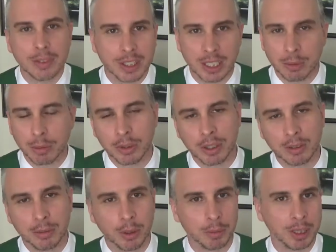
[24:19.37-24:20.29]
Didn't ruin
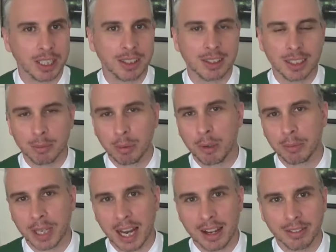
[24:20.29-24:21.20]
it for me. Didn't pull
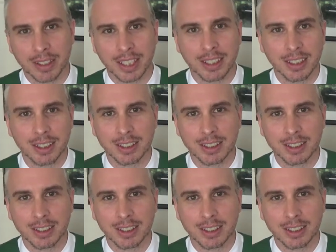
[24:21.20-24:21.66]
me out of it.